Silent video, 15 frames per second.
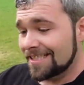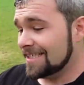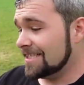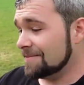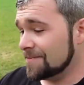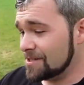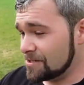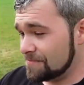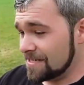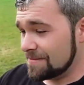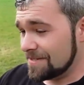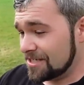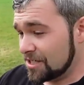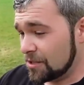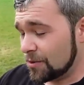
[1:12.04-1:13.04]
come on
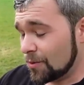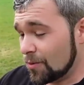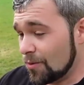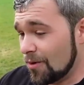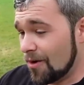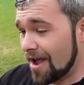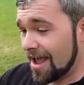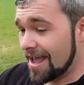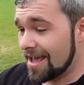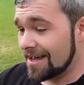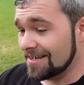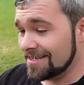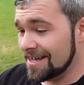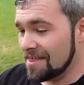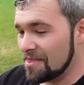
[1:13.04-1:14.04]
baby, two,
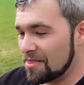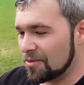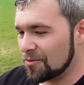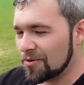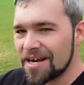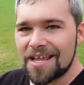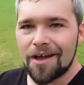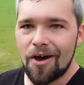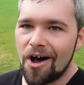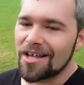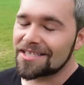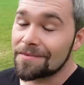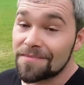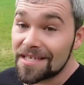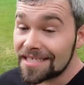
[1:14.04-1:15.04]
and three.
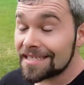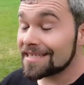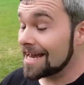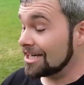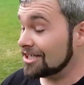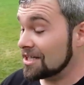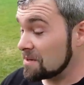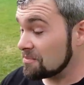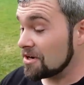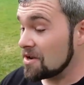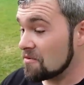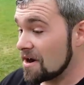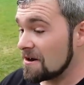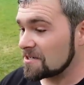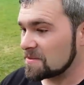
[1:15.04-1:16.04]
Awesome. This is actually a pretty
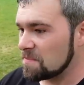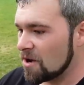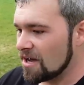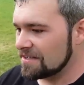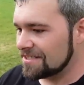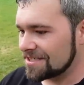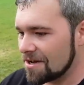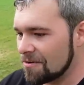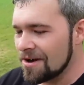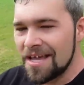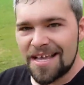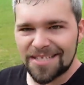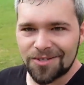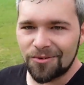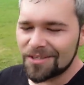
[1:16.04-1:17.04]
rare spawn, so
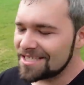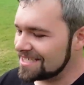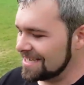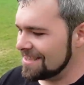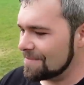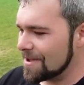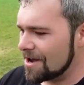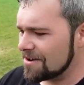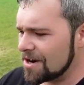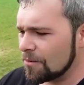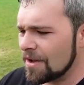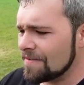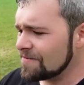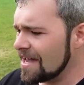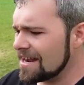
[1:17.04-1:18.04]
it's cool to see them out here.
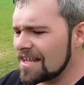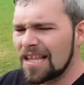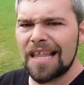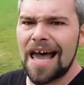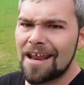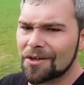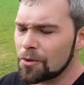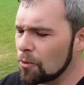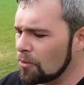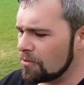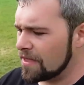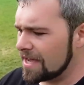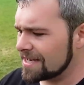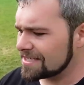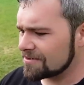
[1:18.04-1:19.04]
We have got a lot of cool
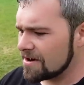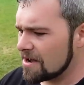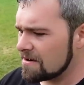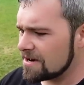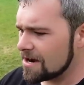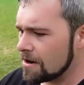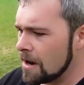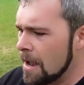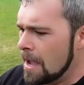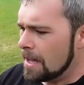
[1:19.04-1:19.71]
things around here.